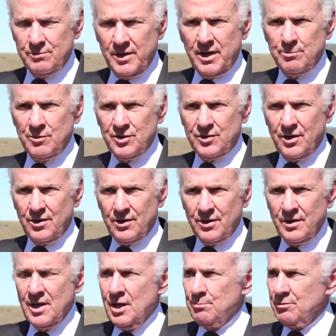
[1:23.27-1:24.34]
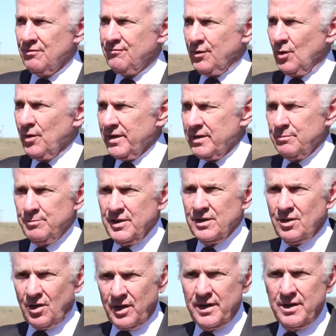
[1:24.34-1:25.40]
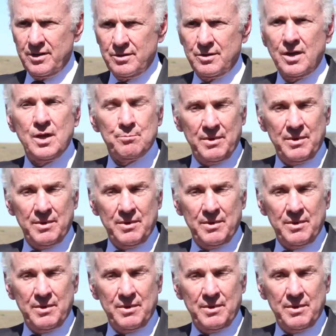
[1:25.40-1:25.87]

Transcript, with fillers: and Moderna before it had been cleared